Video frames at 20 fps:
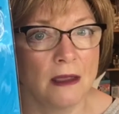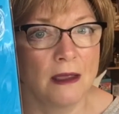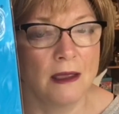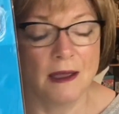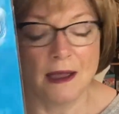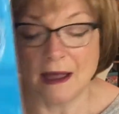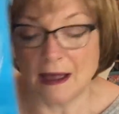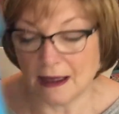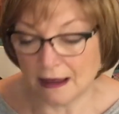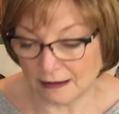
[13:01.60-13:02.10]

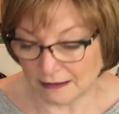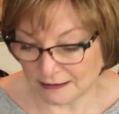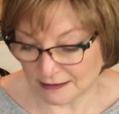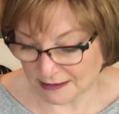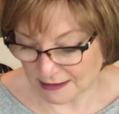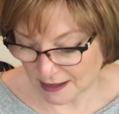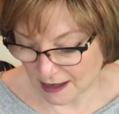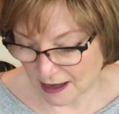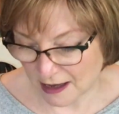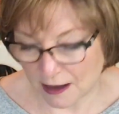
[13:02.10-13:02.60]

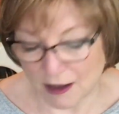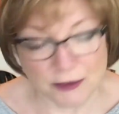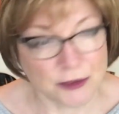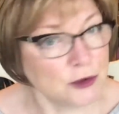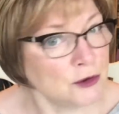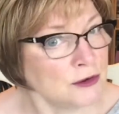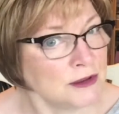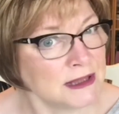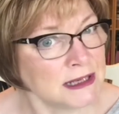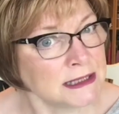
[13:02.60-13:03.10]
and I
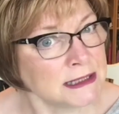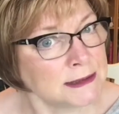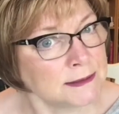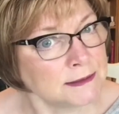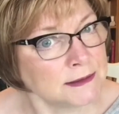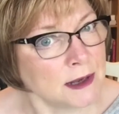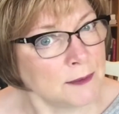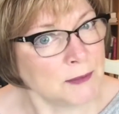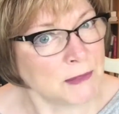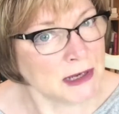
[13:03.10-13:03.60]
thought
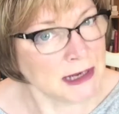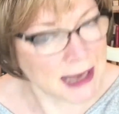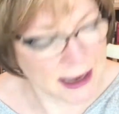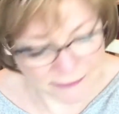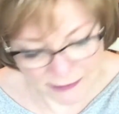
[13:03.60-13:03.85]
I'm going to have an